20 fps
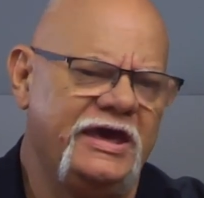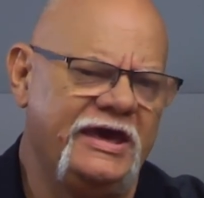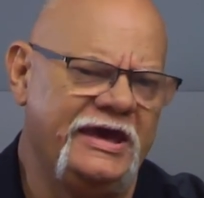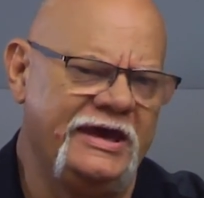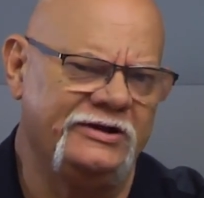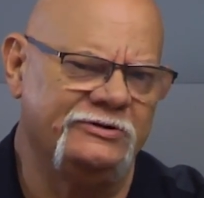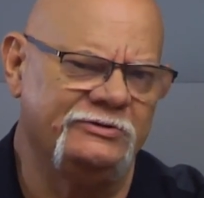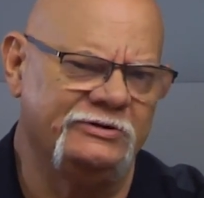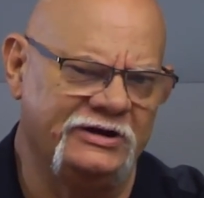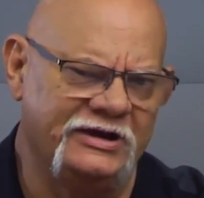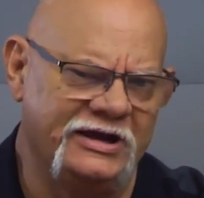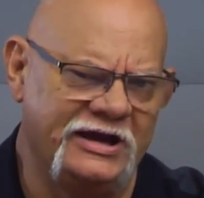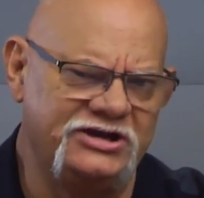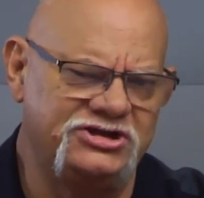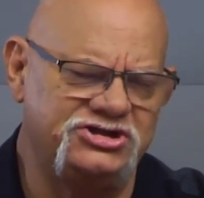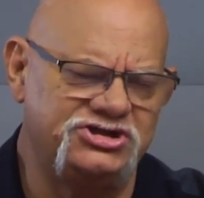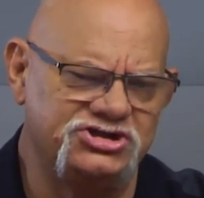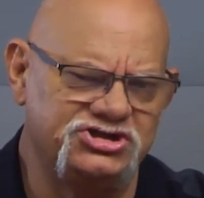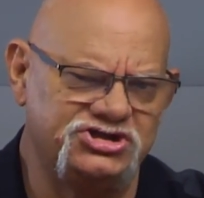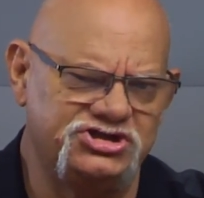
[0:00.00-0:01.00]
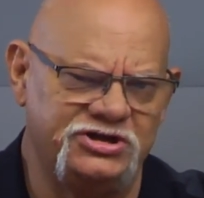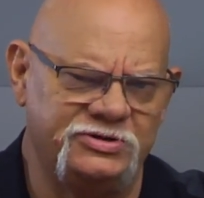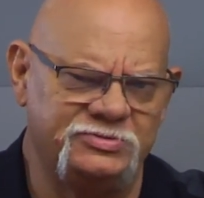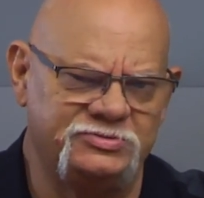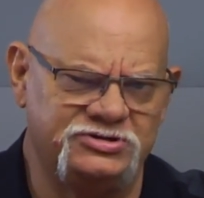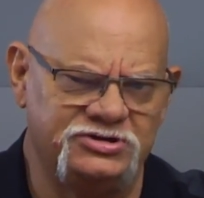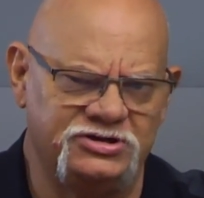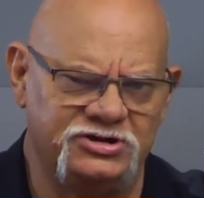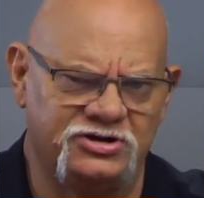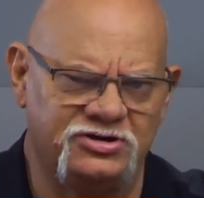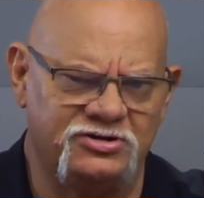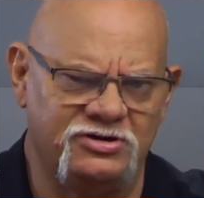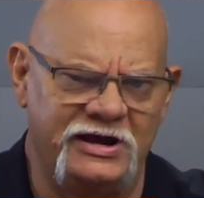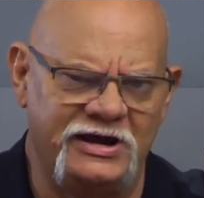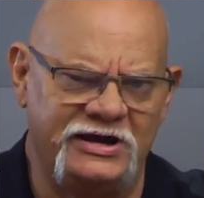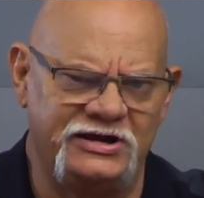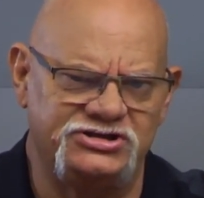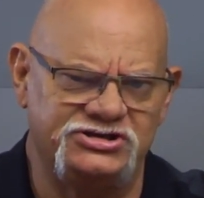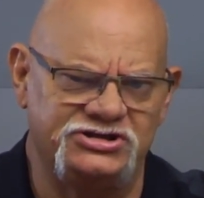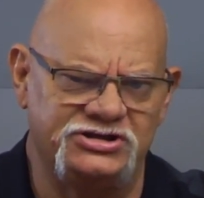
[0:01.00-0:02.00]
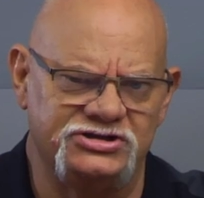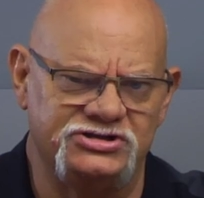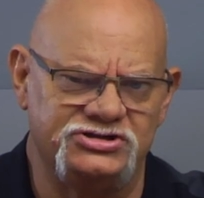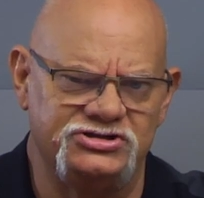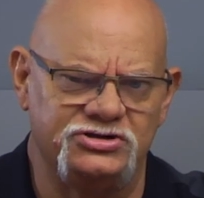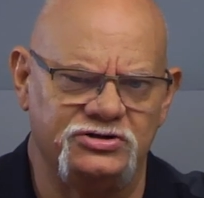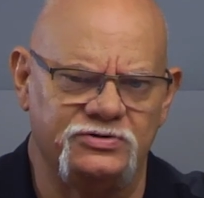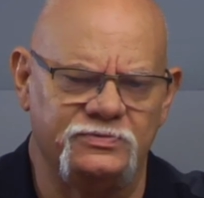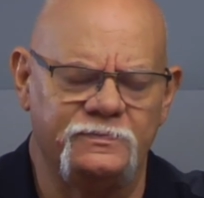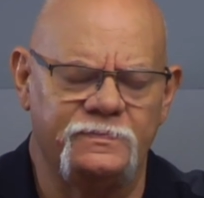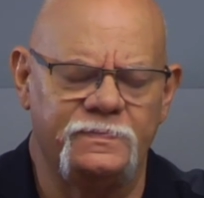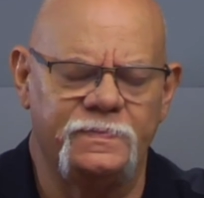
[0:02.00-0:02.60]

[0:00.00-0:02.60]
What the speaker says: in relationship to the crank sensor,